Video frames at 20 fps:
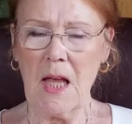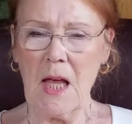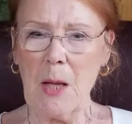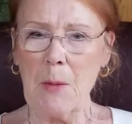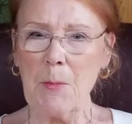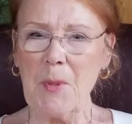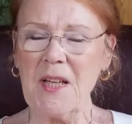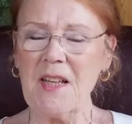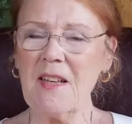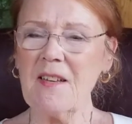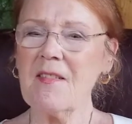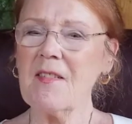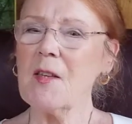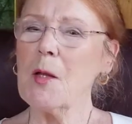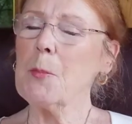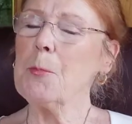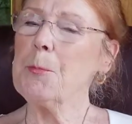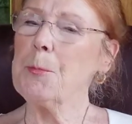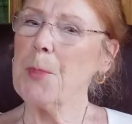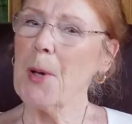But it's
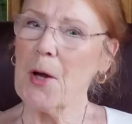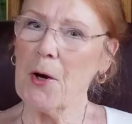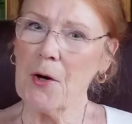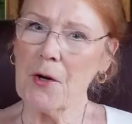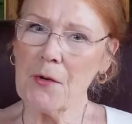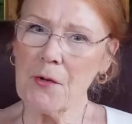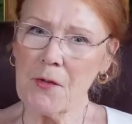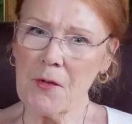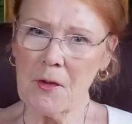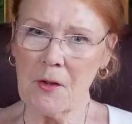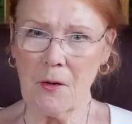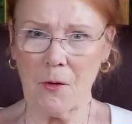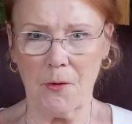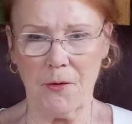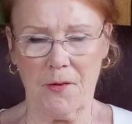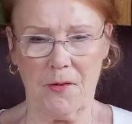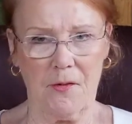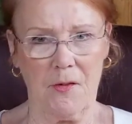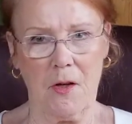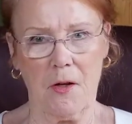the personal
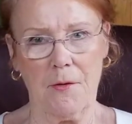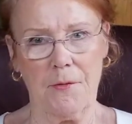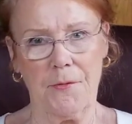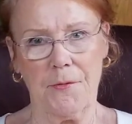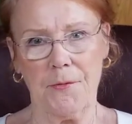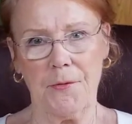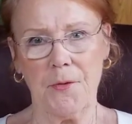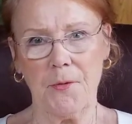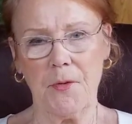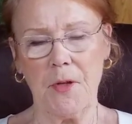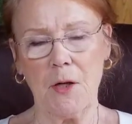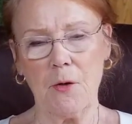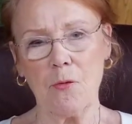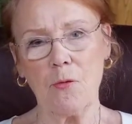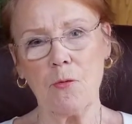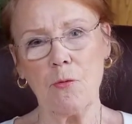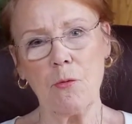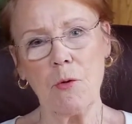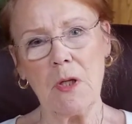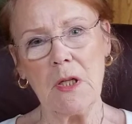stuff that
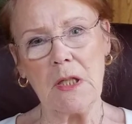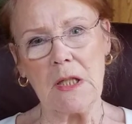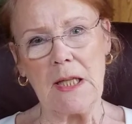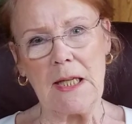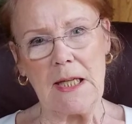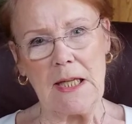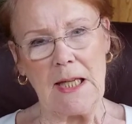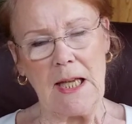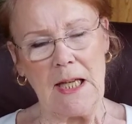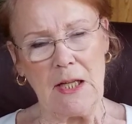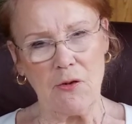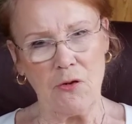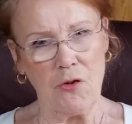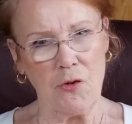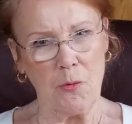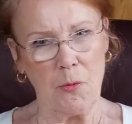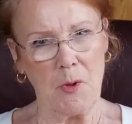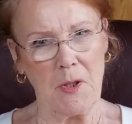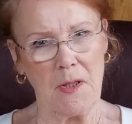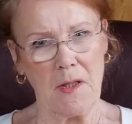really gets
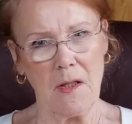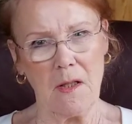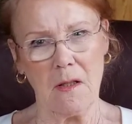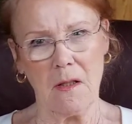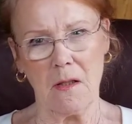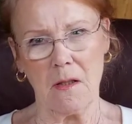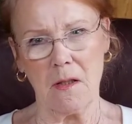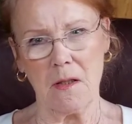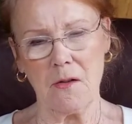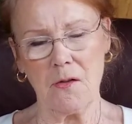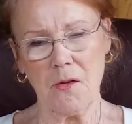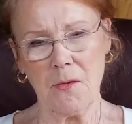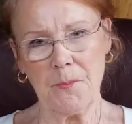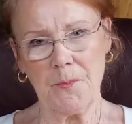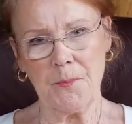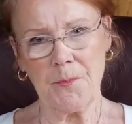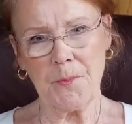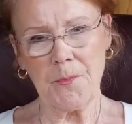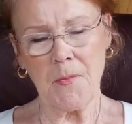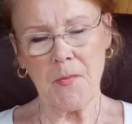you in the heart.
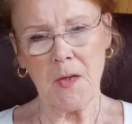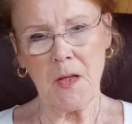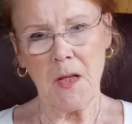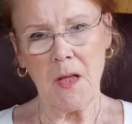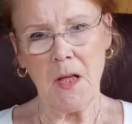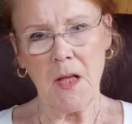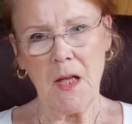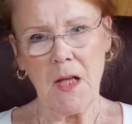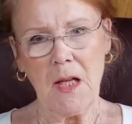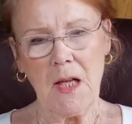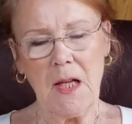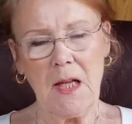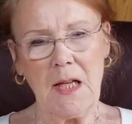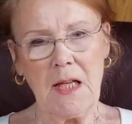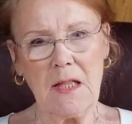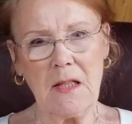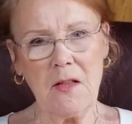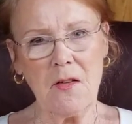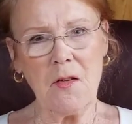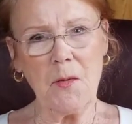
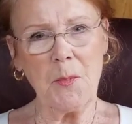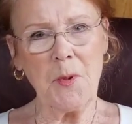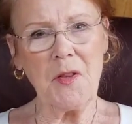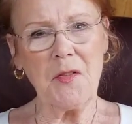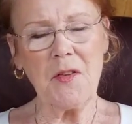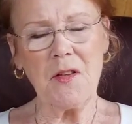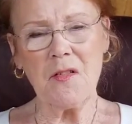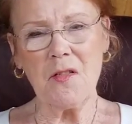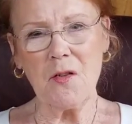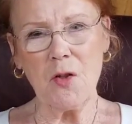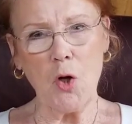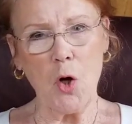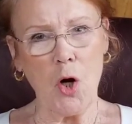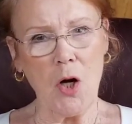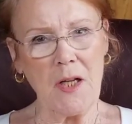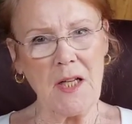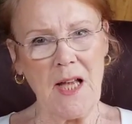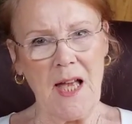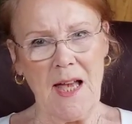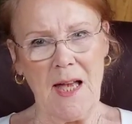Elizabeth is
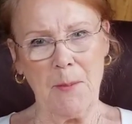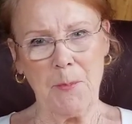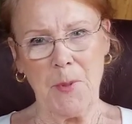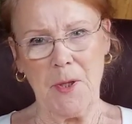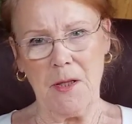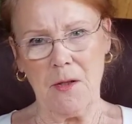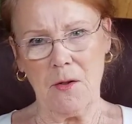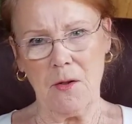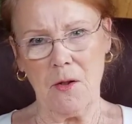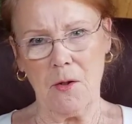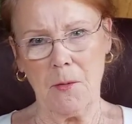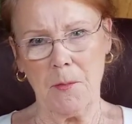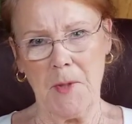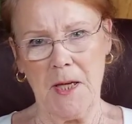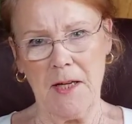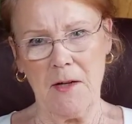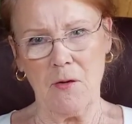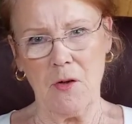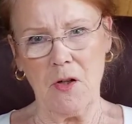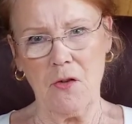not happy in her
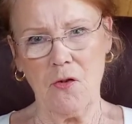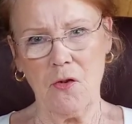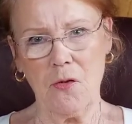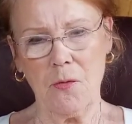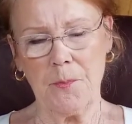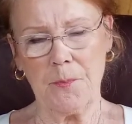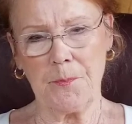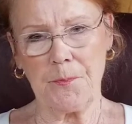marriage.